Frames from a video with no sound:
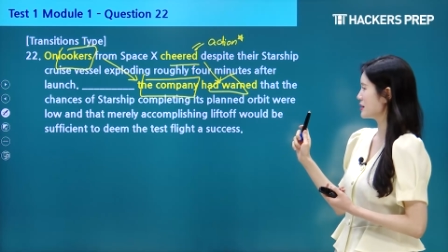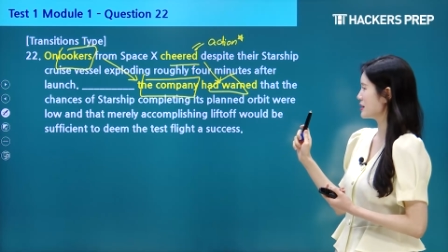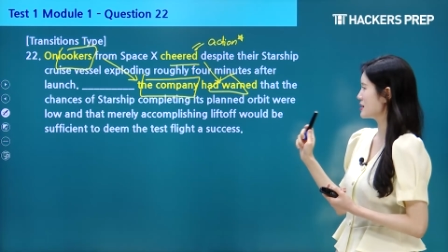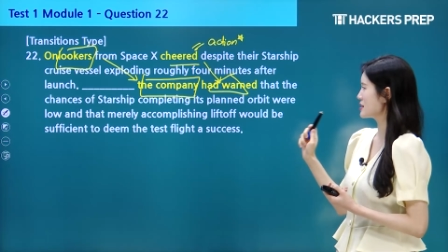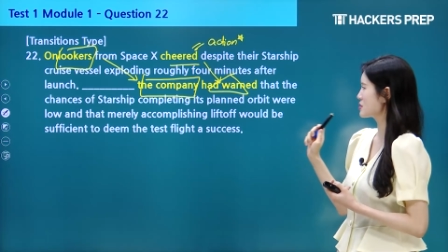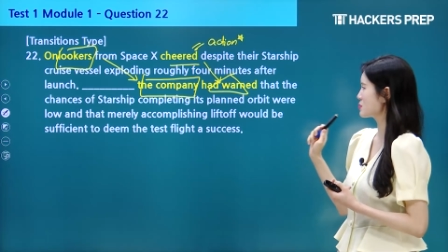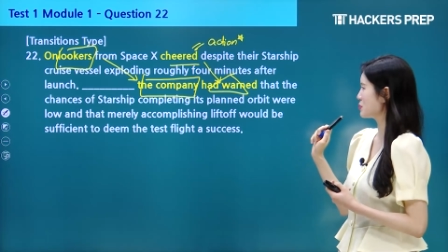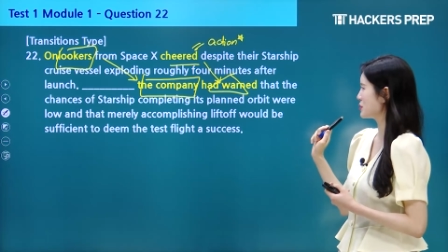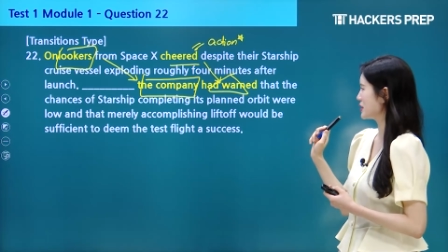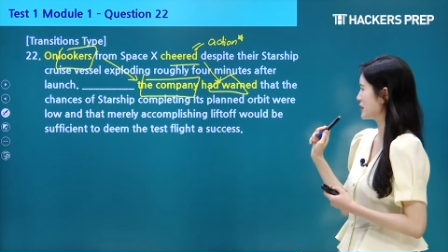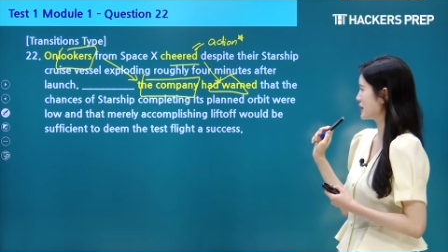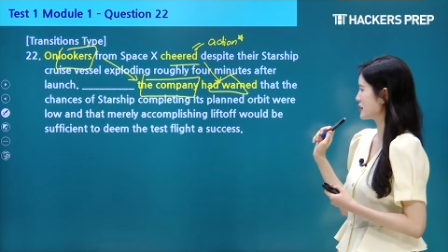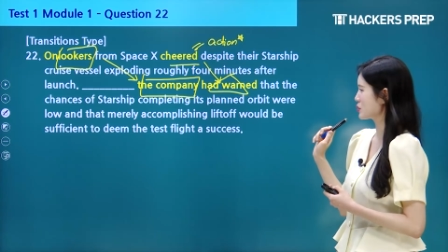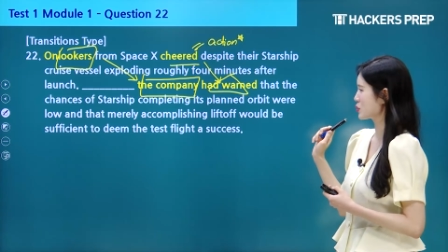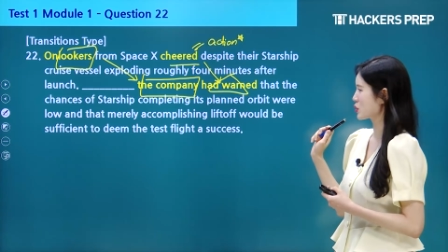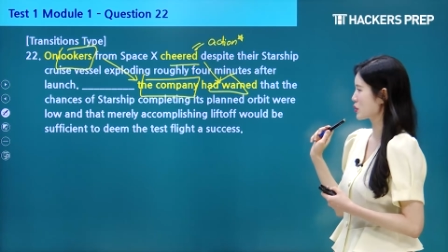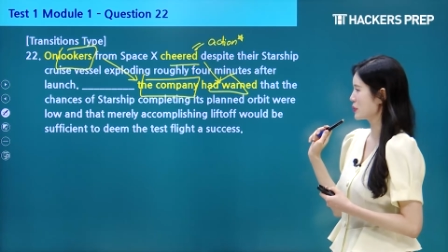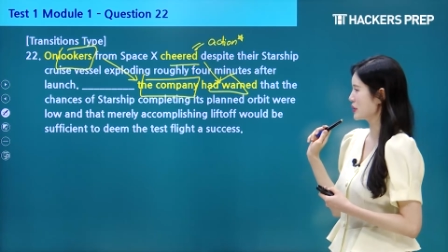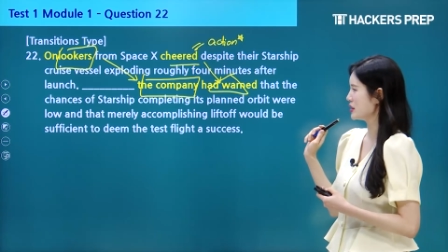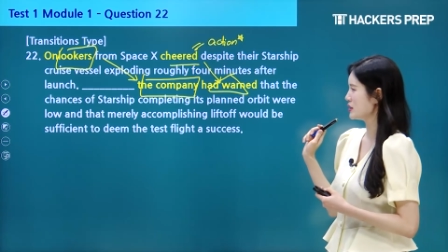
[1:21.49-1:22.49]
its planned
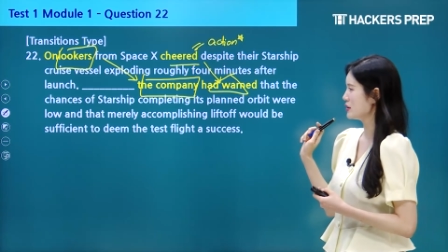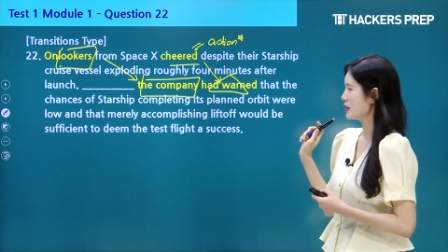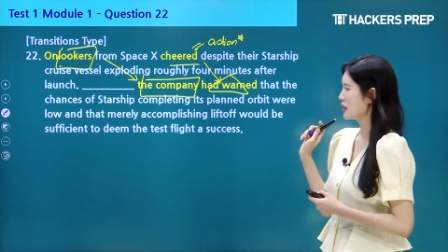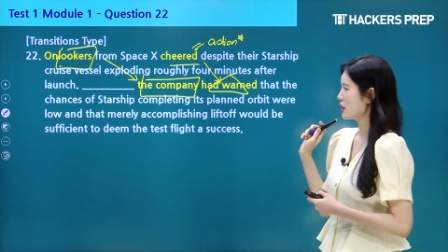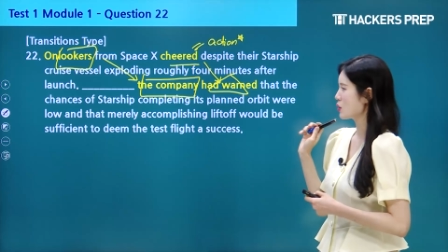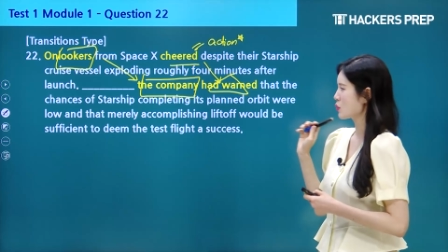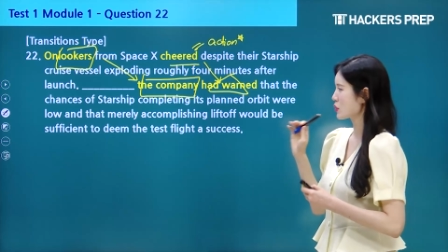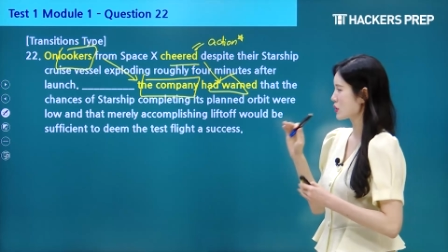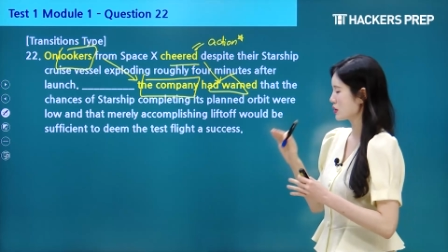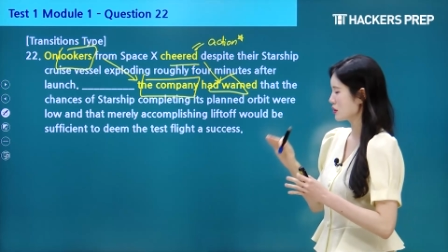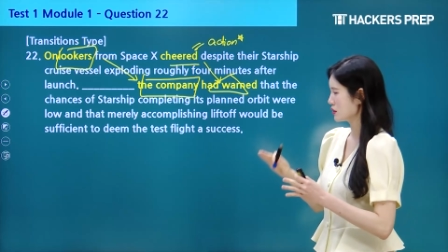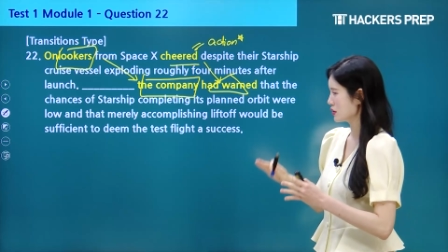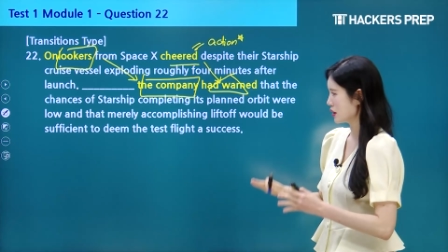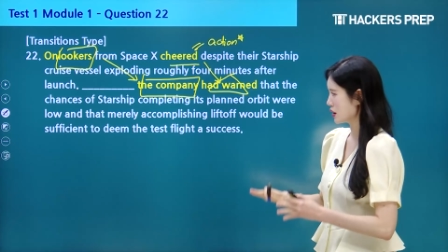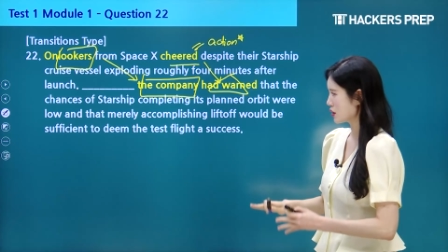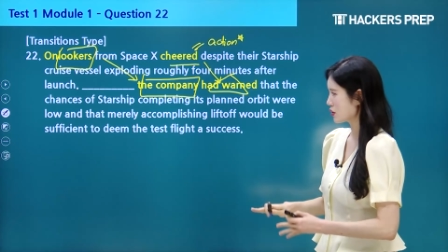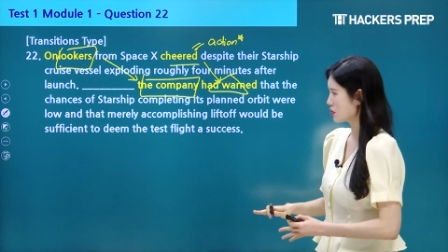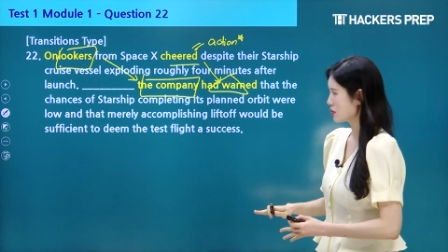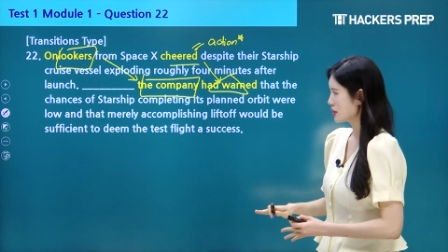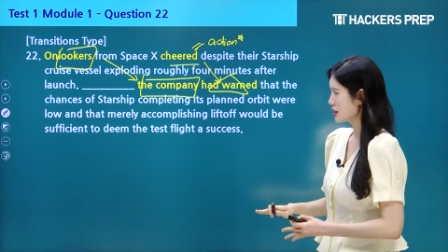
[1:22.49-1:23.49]
orbit were
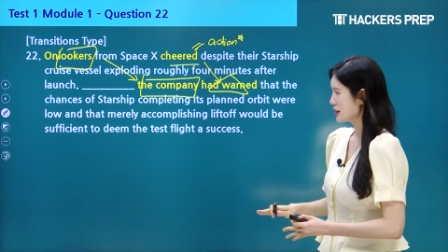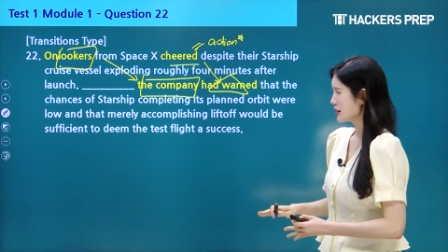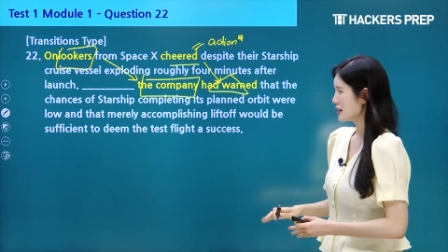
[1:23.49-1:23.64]
low